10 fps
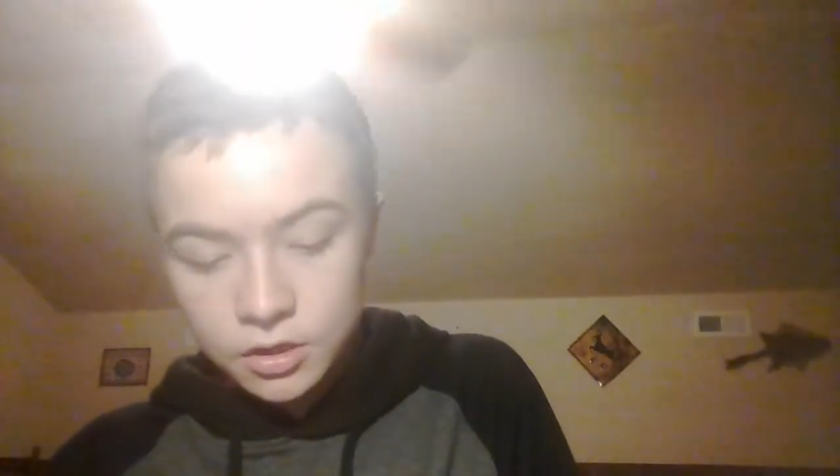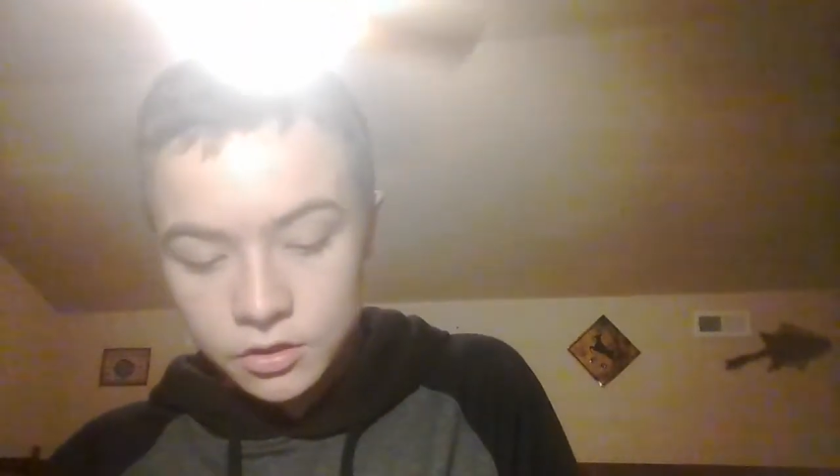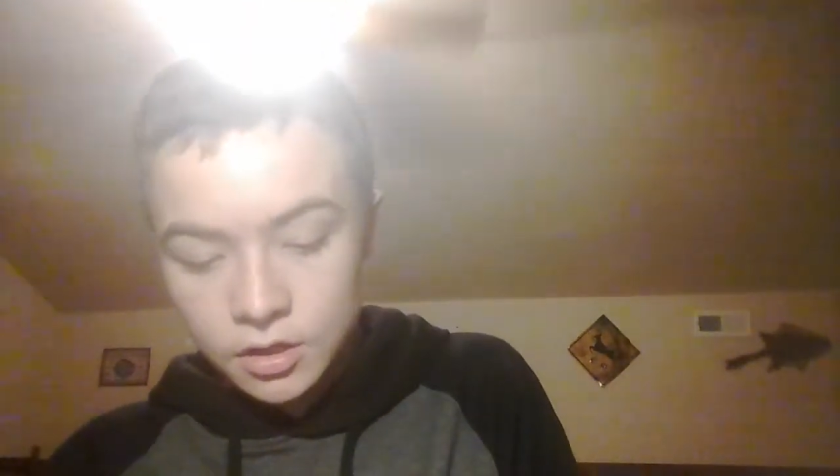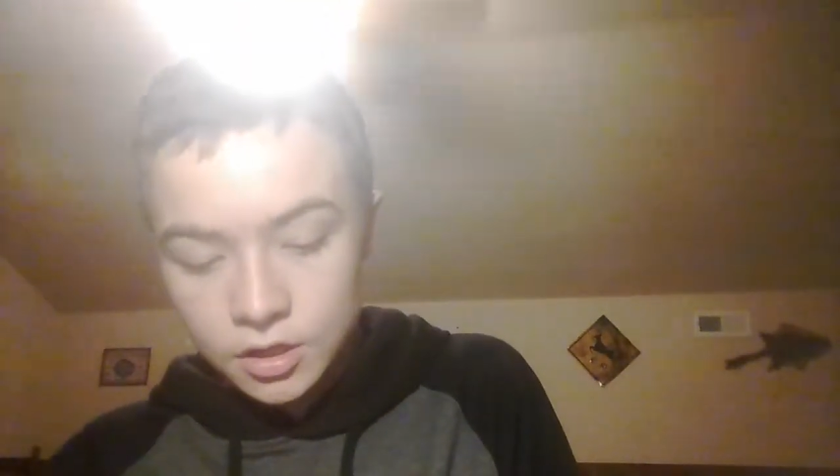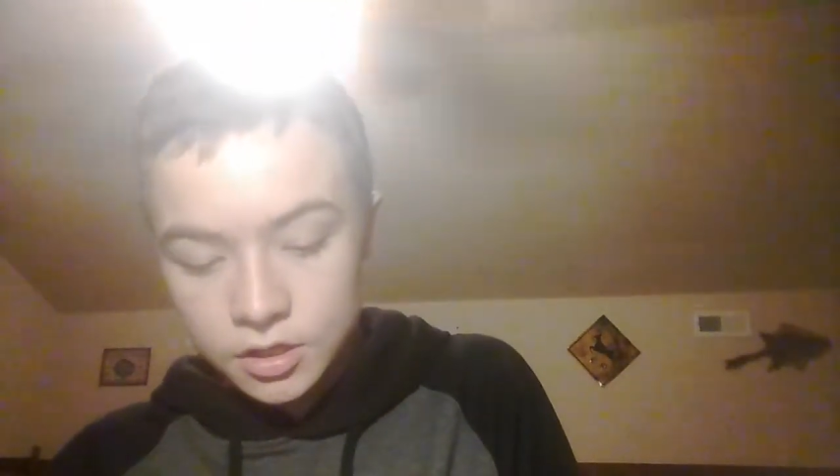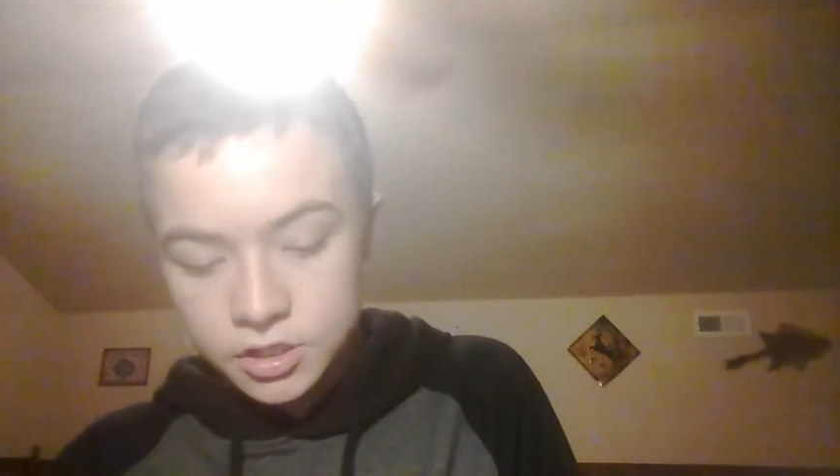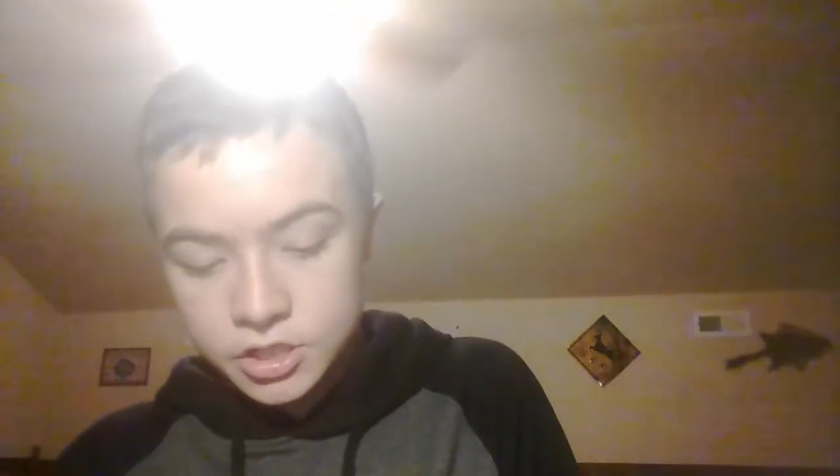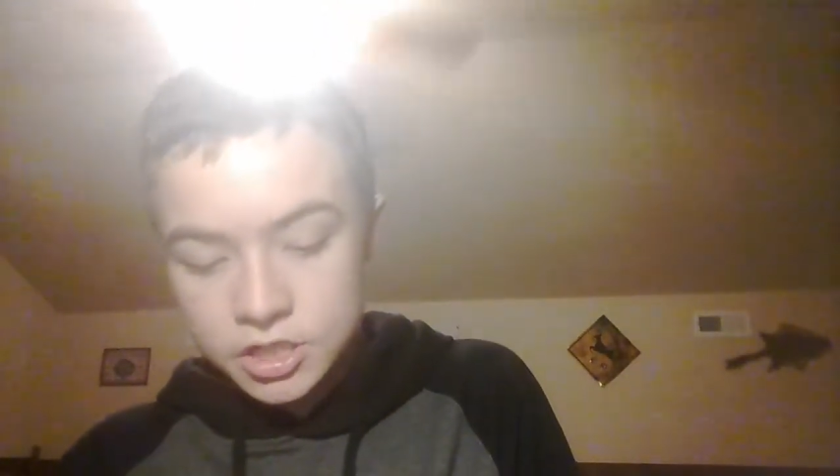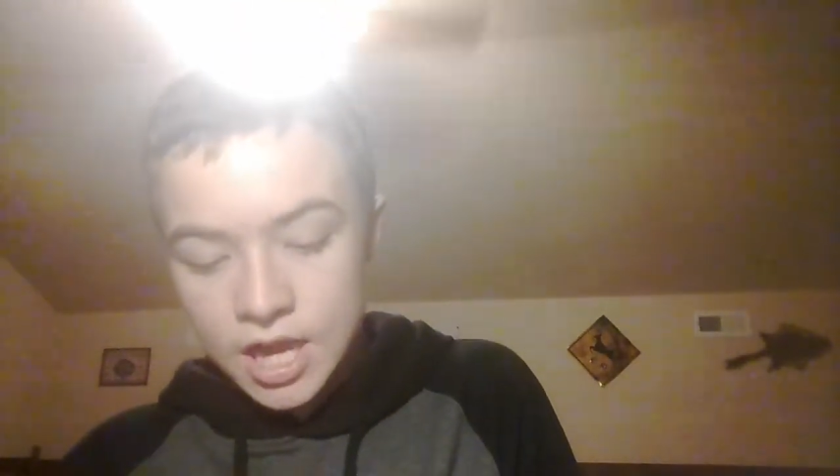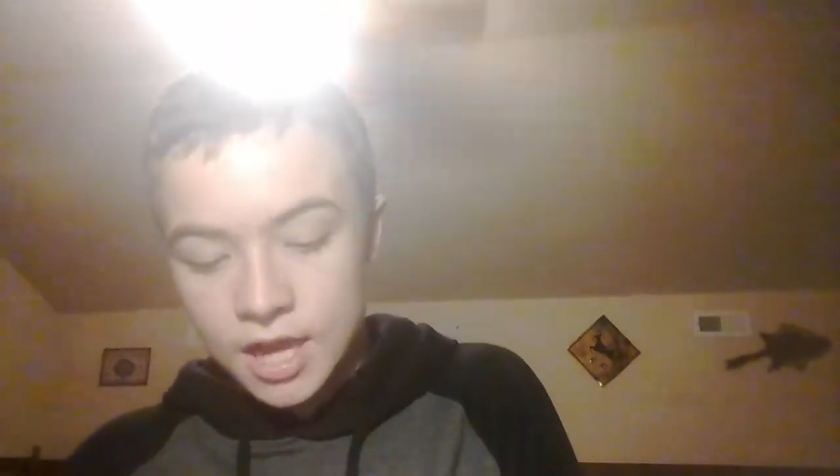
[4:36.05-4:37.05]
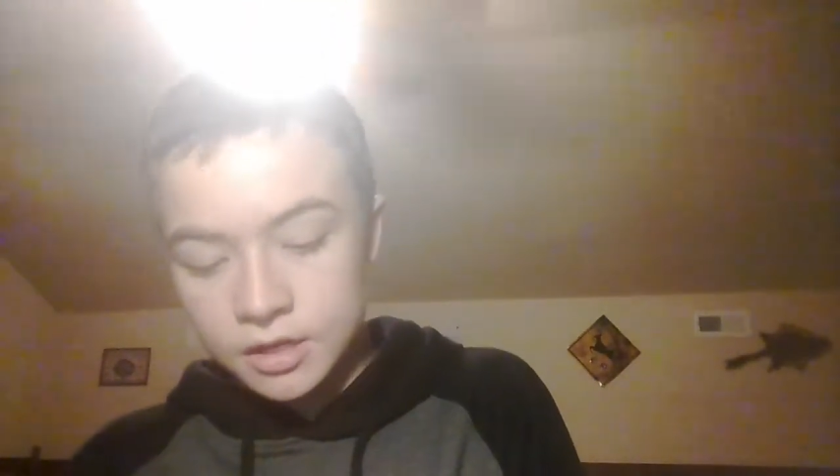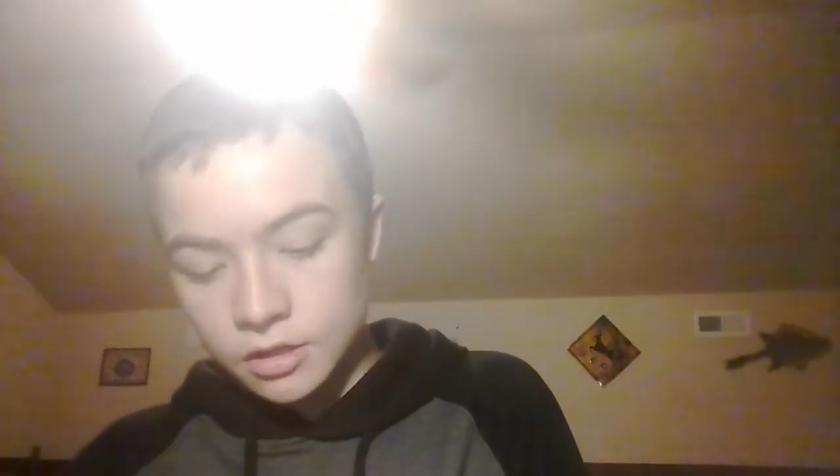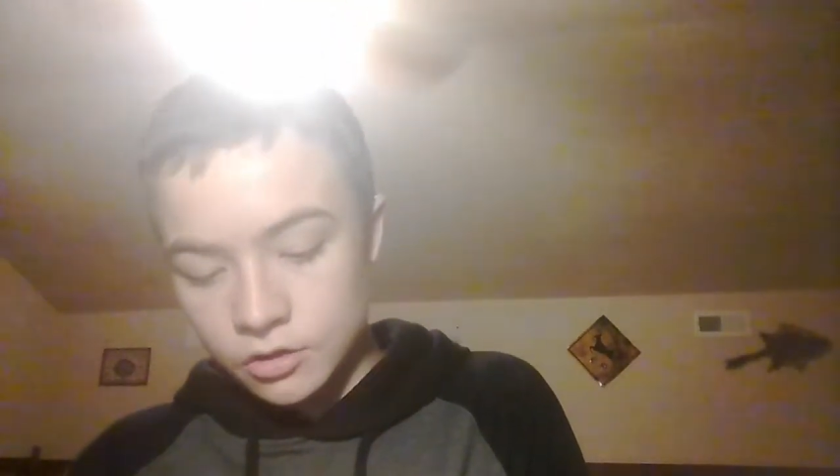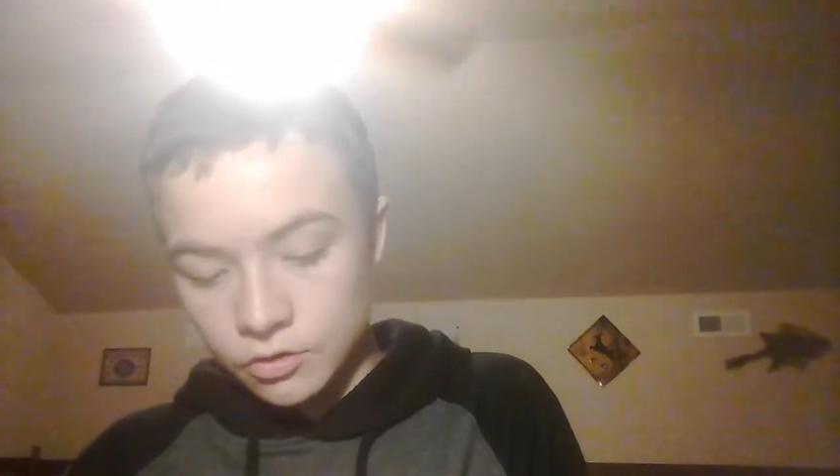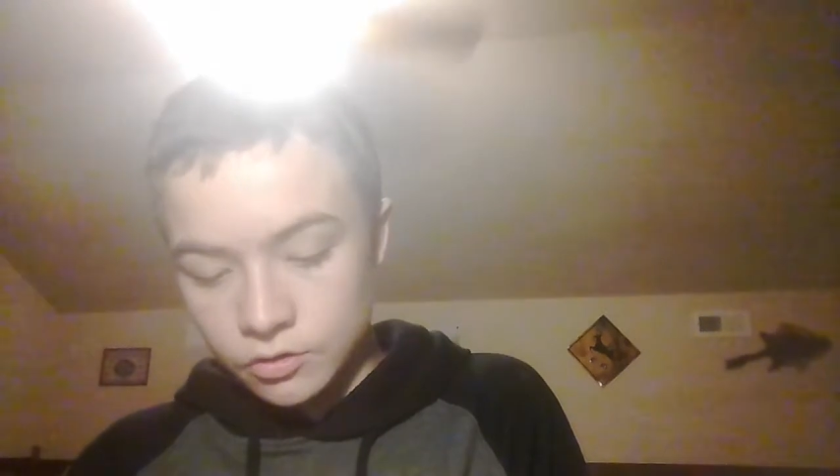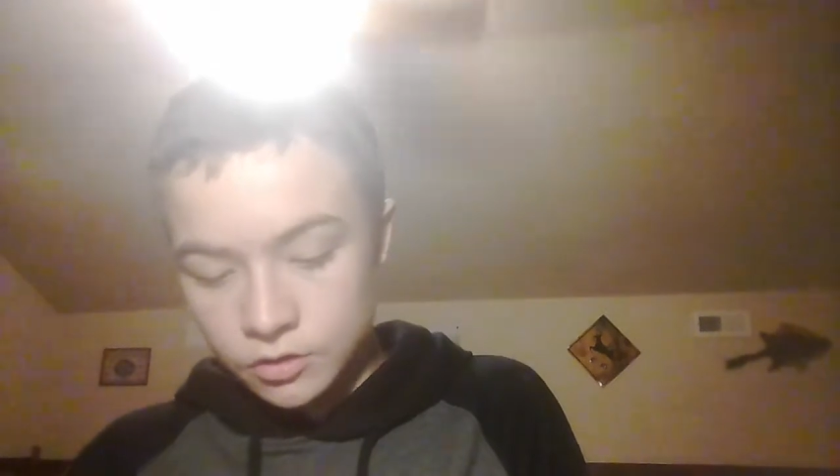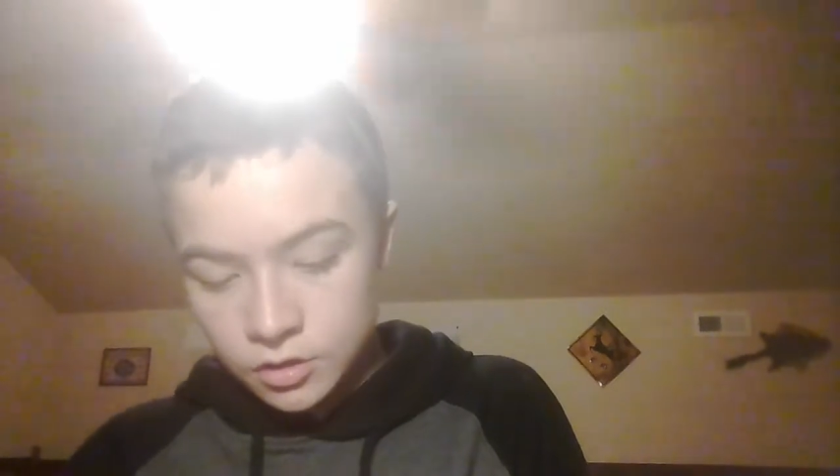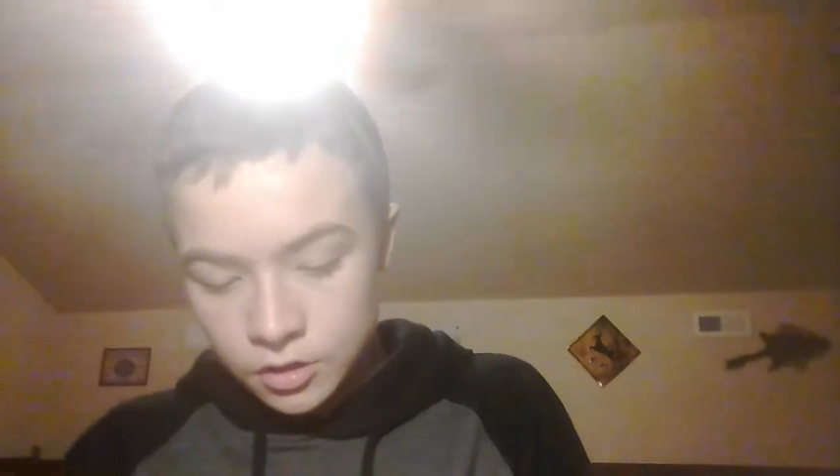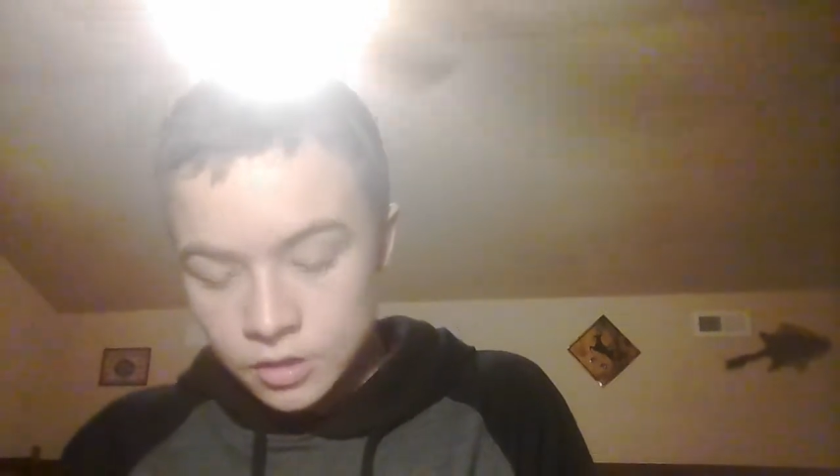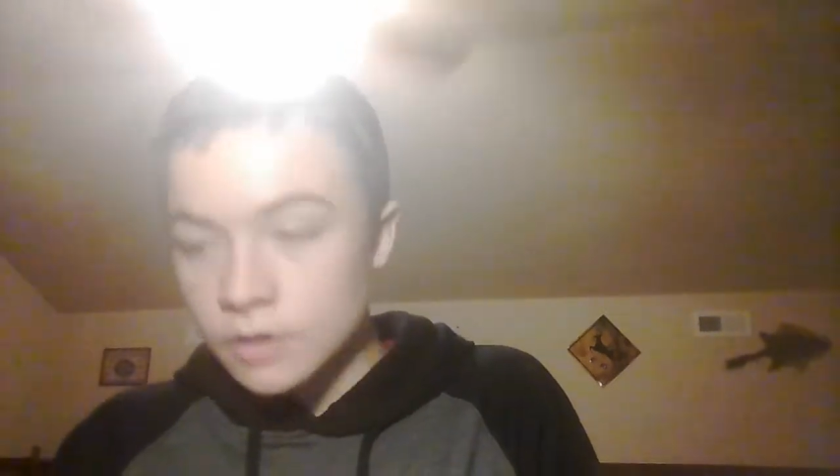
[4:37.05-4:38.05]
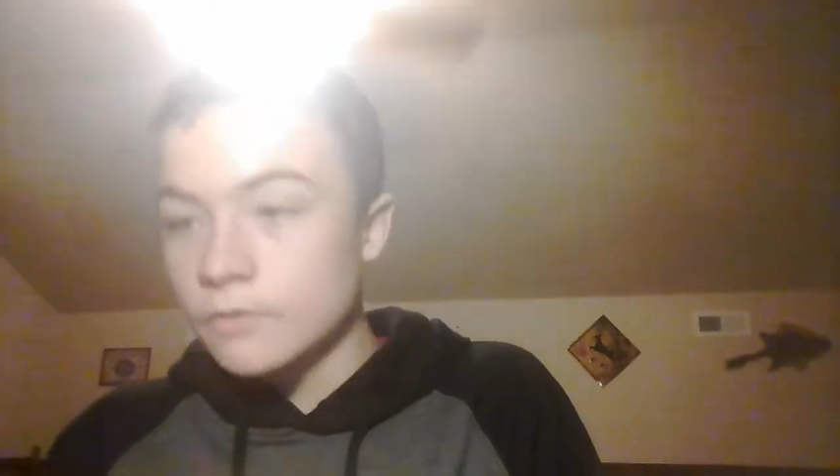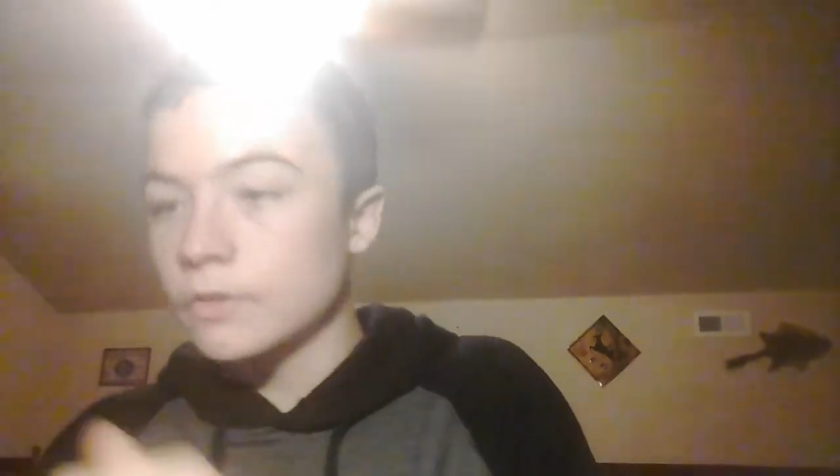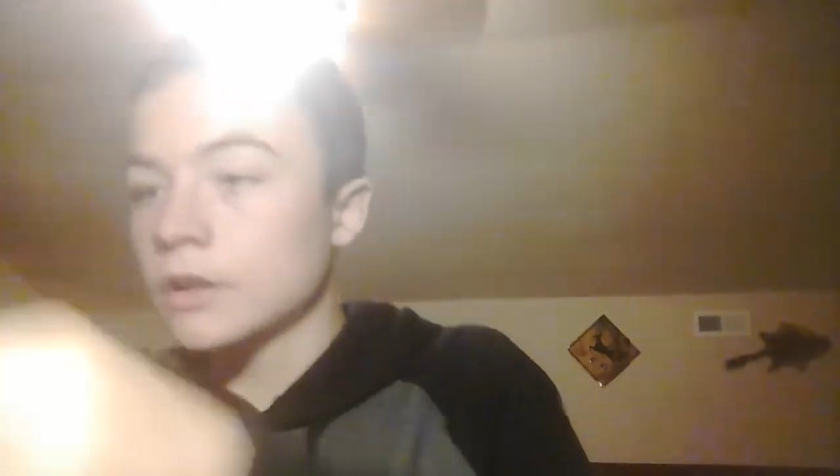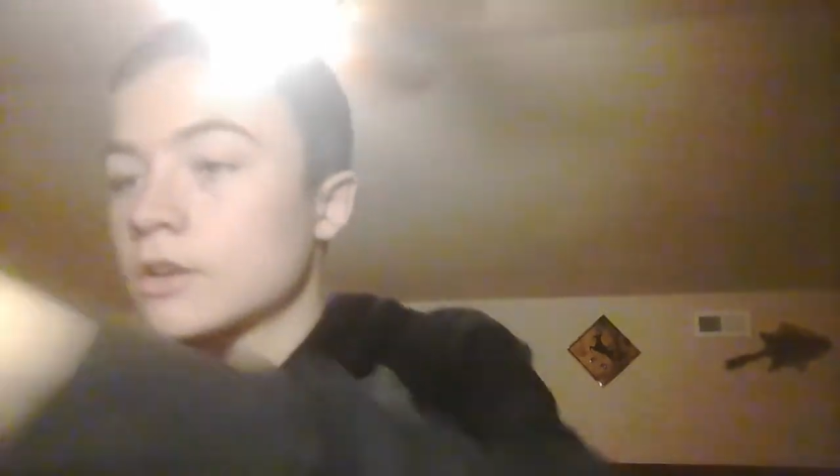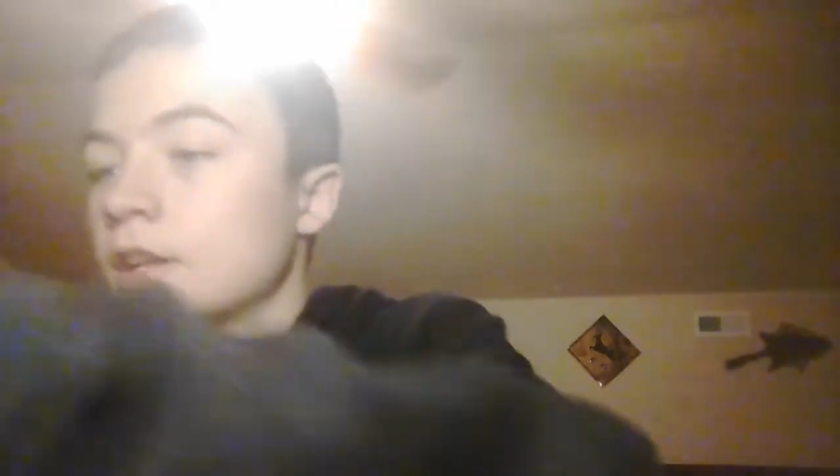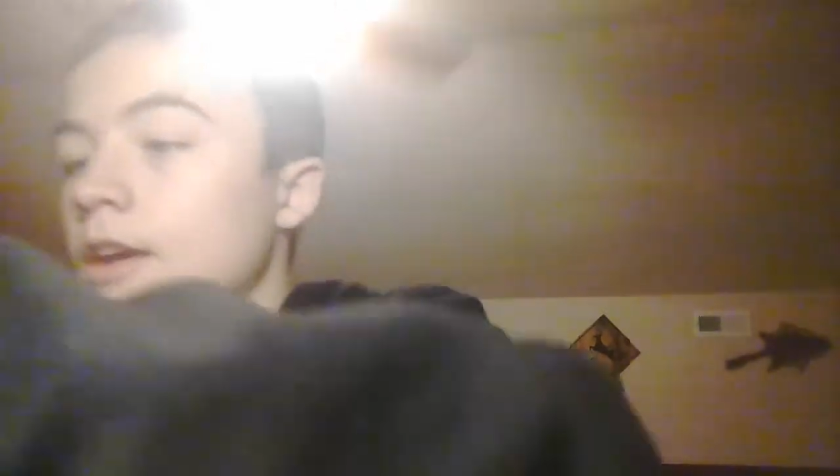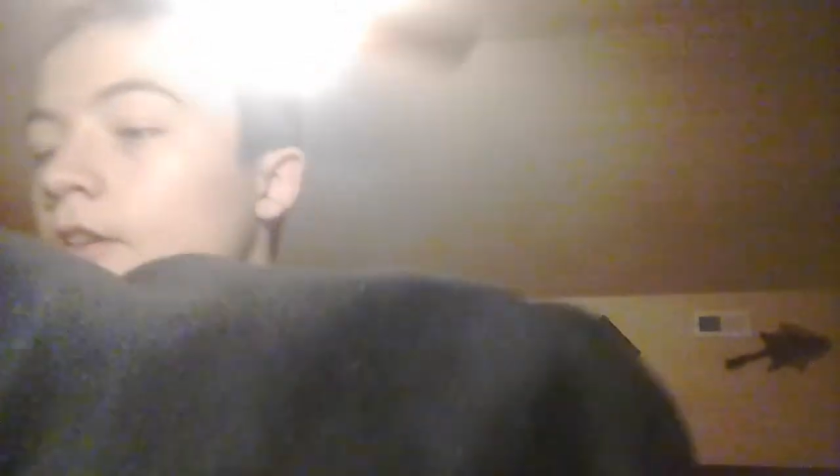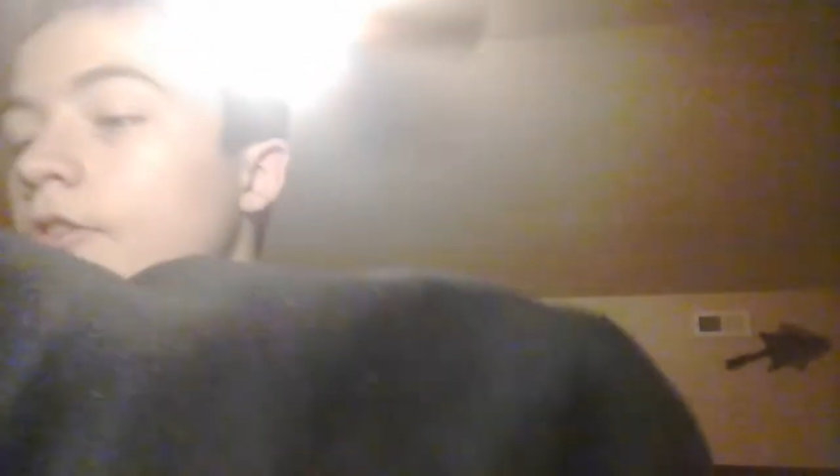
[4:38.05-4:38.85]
the shad little flicker tail